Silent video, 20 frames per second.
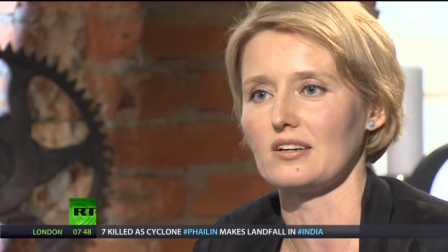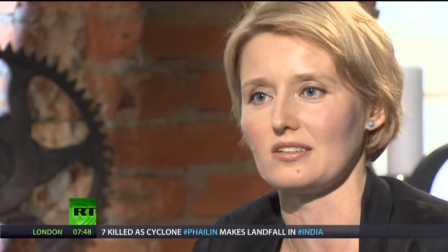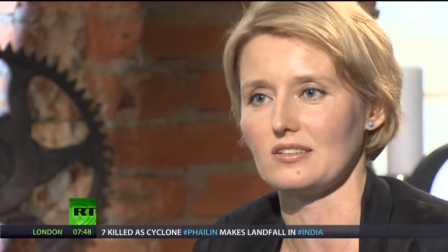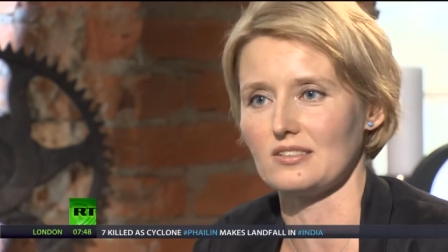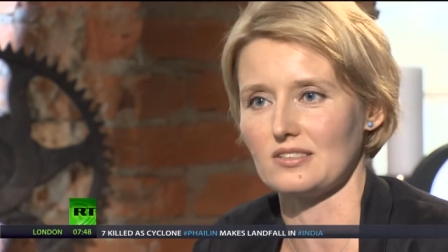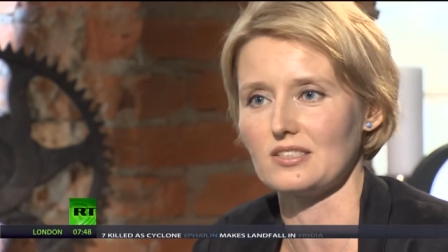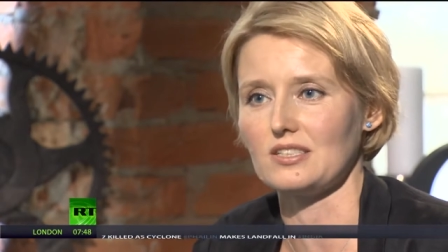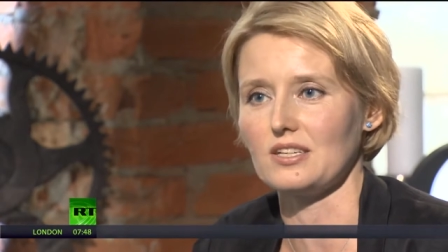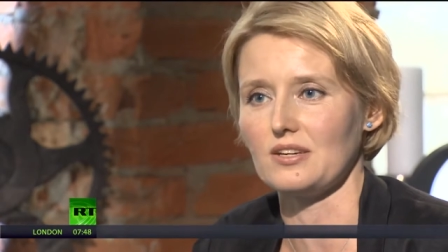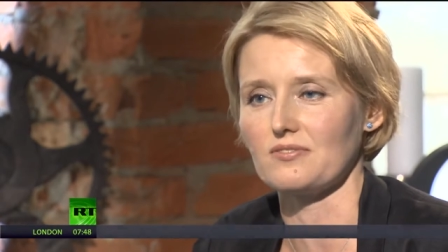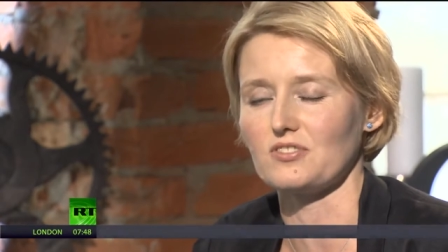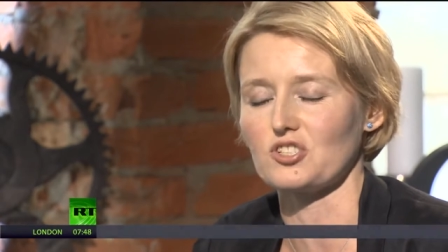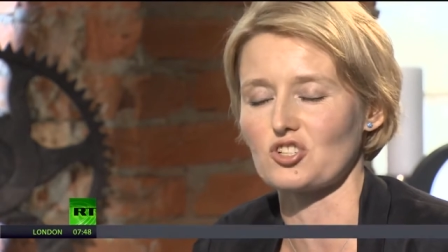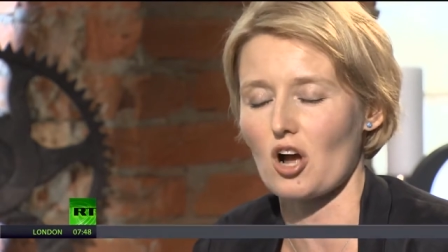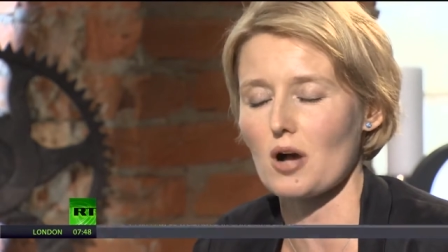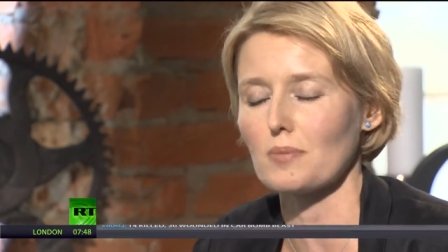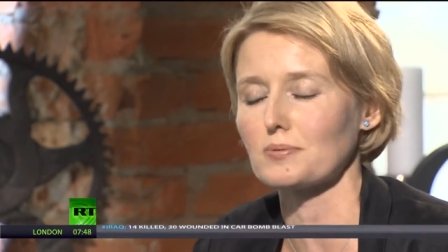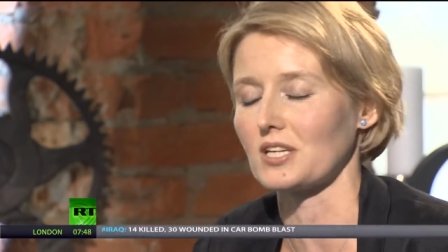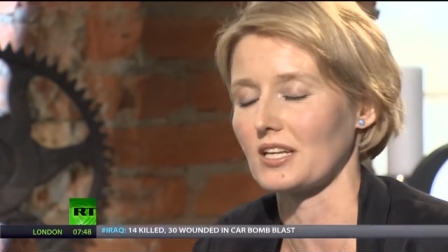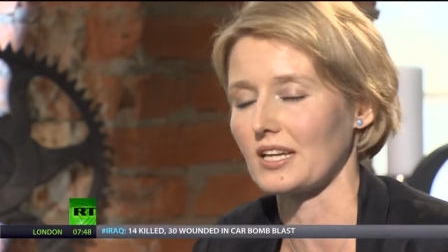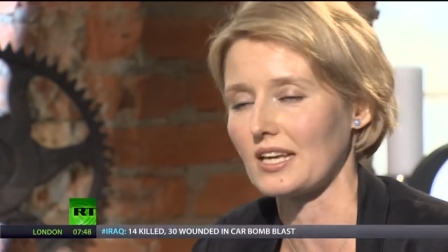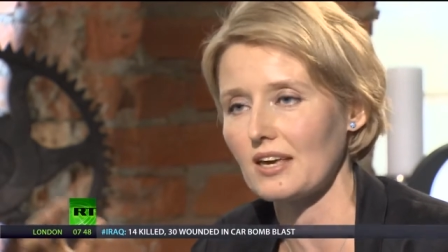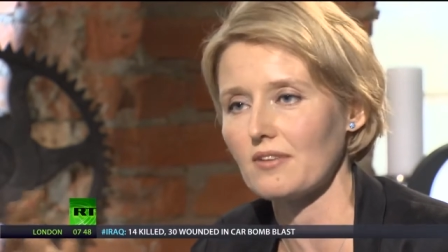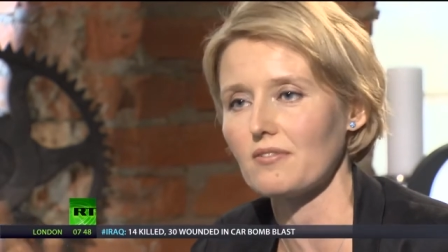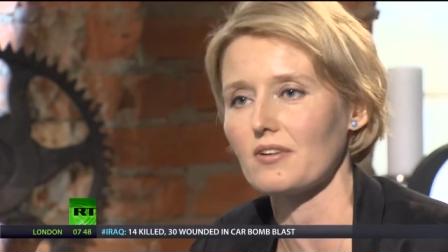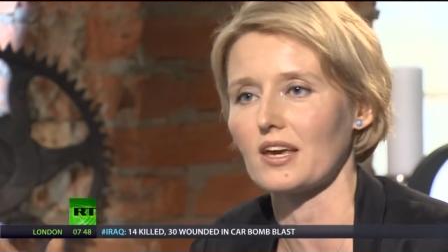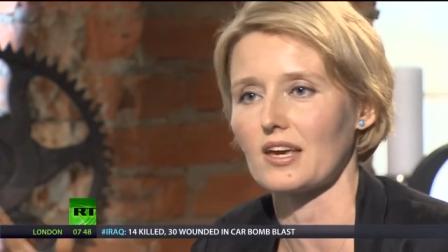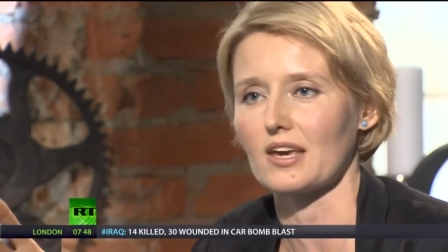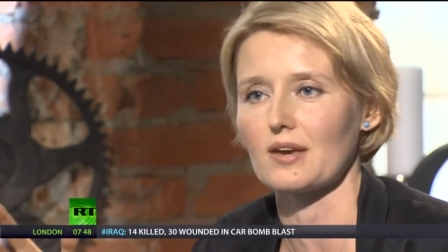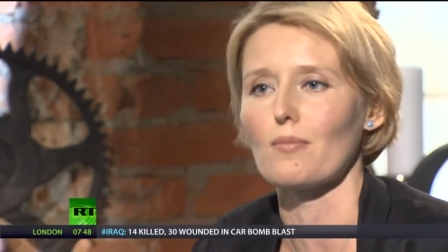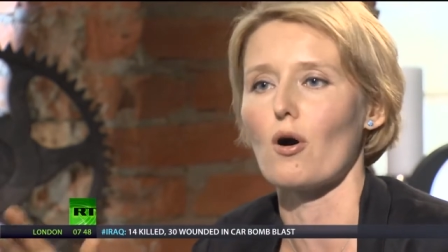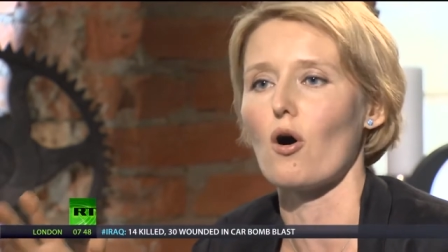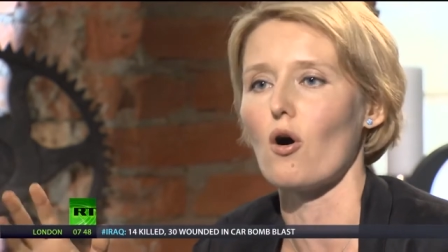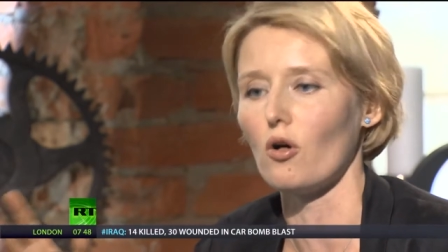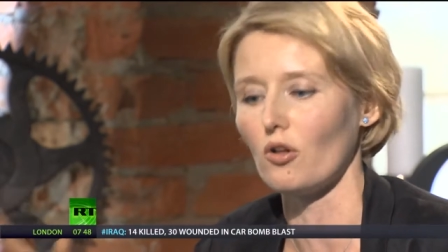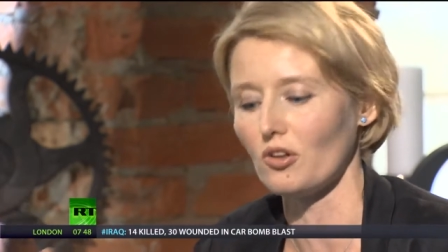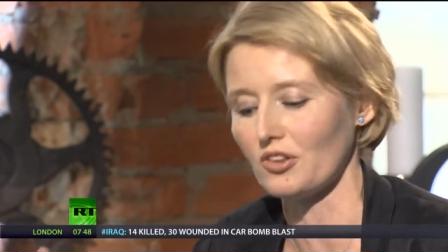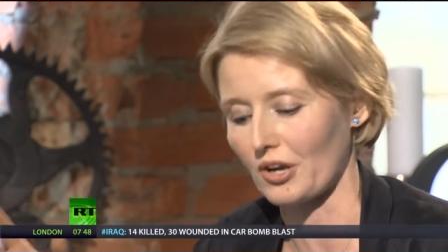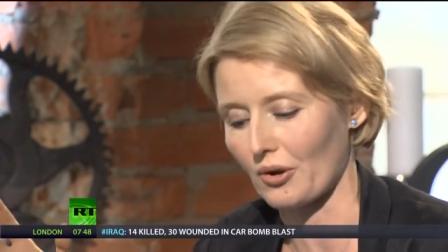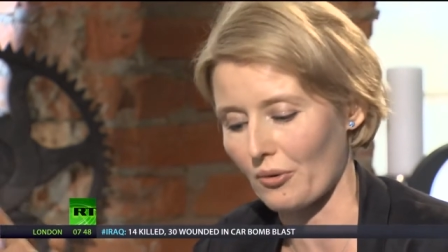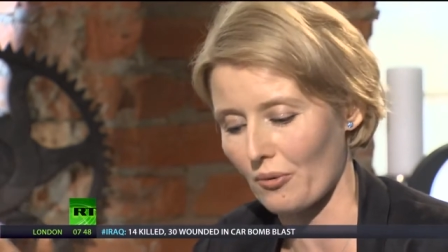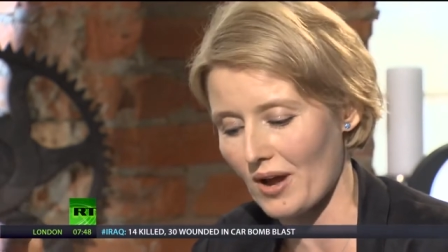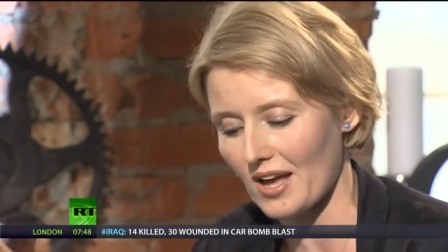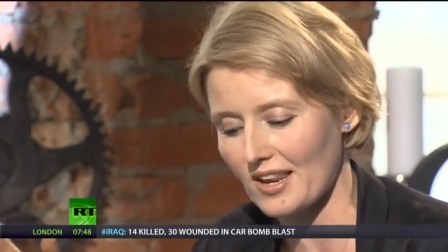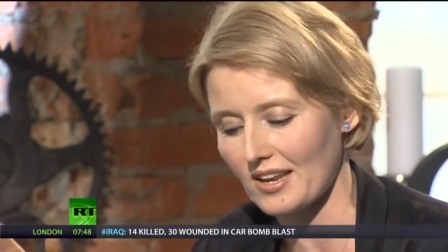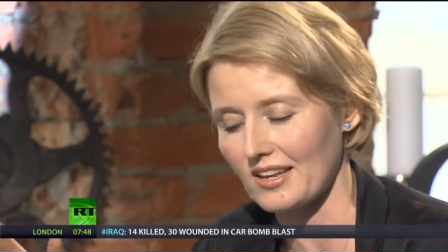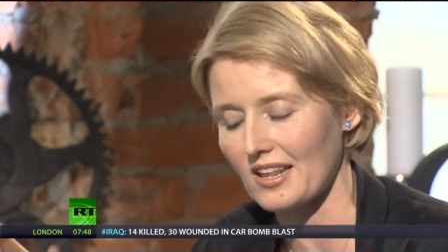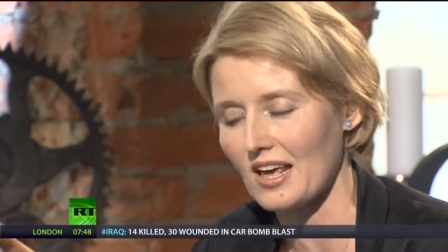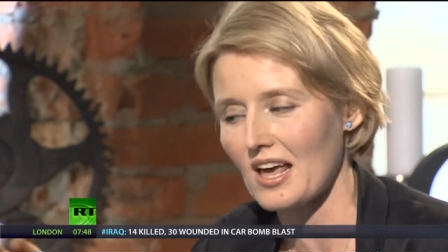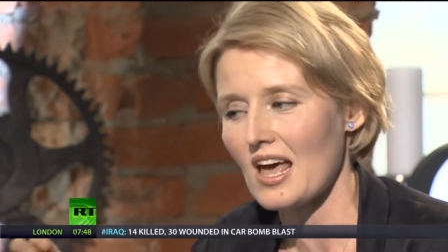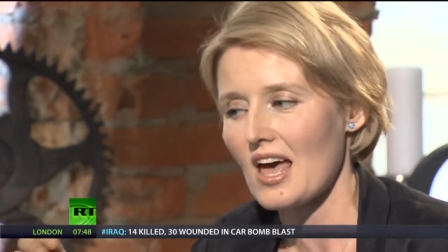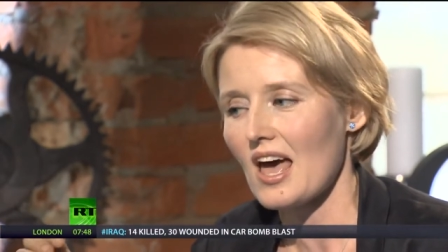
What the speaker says: Steve Jobs and giving him all the credit.